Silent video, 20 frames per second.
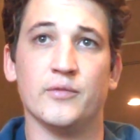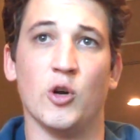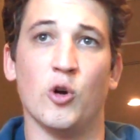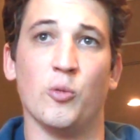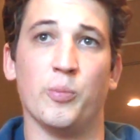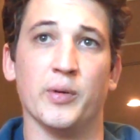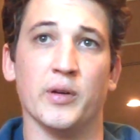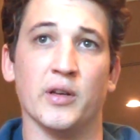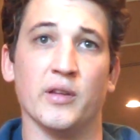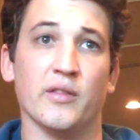
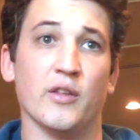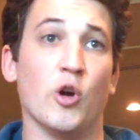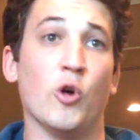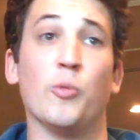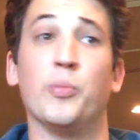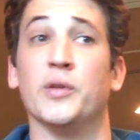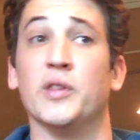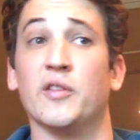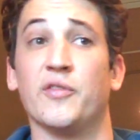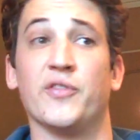
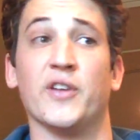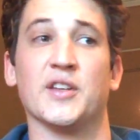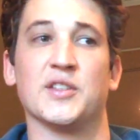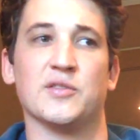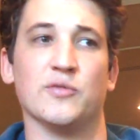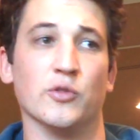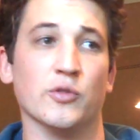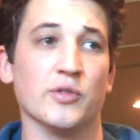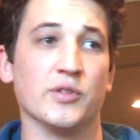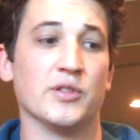open the
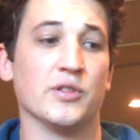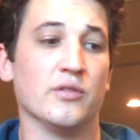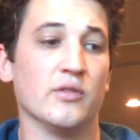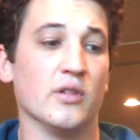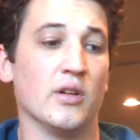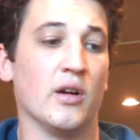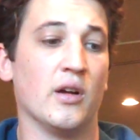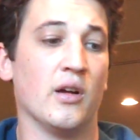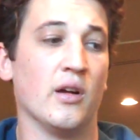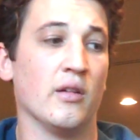festivals,
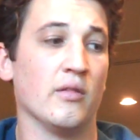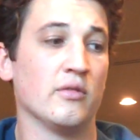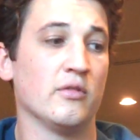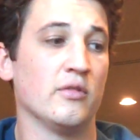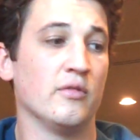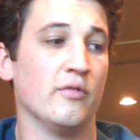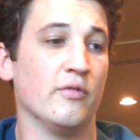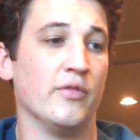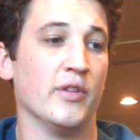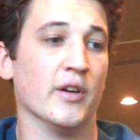
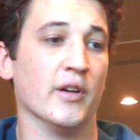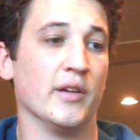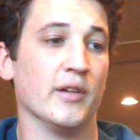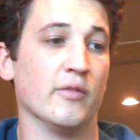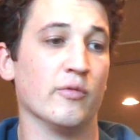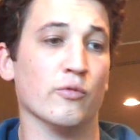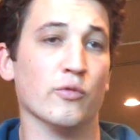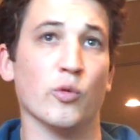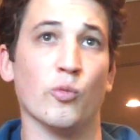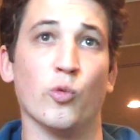very
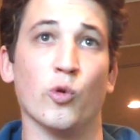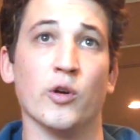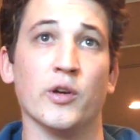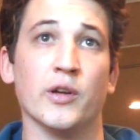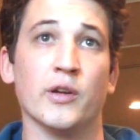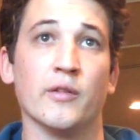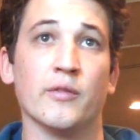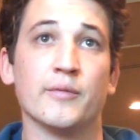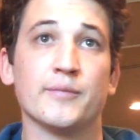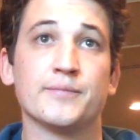rewarding.